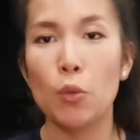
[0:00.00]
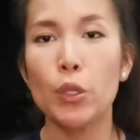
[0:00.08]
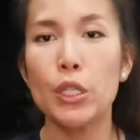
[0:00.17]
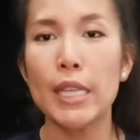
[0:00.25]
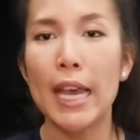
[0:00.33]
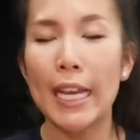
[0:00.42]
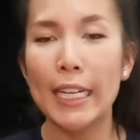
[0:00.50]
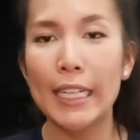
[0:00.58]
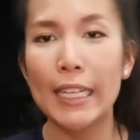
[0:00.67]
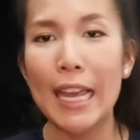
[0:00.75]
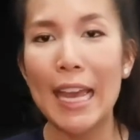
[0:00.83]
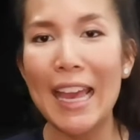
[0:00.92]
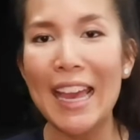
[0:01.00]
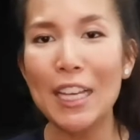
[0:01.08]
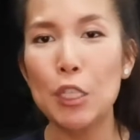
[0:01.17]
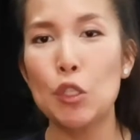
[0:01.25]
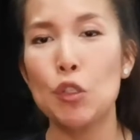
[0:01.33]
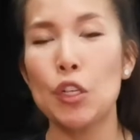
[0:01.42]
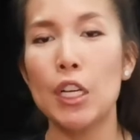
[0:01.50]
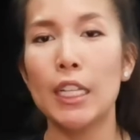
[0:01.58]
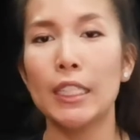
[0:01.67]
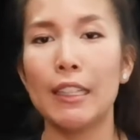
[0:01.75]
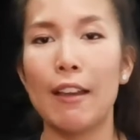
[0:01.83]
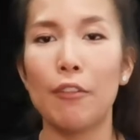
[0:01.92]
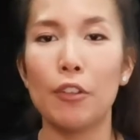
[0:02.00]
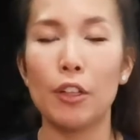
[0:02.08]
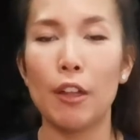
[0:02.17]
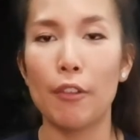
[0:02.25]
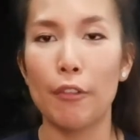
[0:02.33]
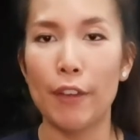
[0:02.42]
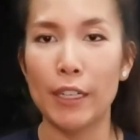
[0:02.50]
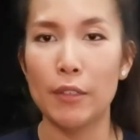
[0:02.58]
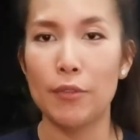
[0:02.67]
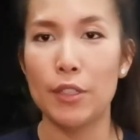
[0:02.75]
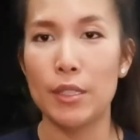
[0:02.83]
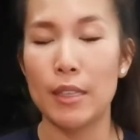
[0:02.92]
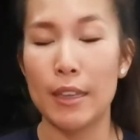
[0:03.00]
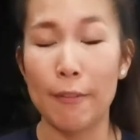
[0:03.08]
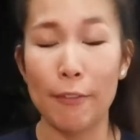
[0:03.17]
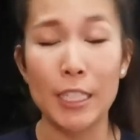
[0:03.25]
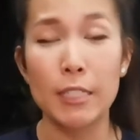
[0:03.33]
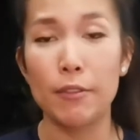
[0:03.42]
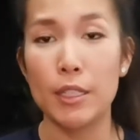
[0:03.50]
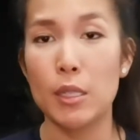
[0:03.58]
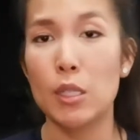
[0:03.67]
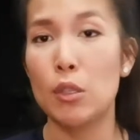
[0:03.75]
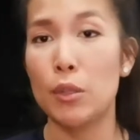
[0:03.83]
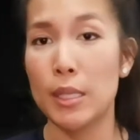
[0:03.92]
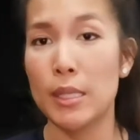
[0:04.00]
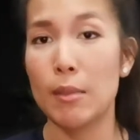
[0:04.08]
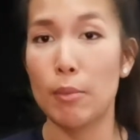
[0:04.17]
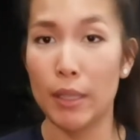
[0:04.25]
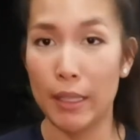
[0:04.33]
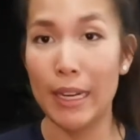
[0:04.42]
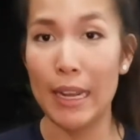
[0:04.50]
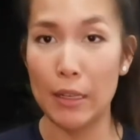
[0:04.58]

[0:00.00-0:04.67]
which is adding an extra level of effectiveness to the stability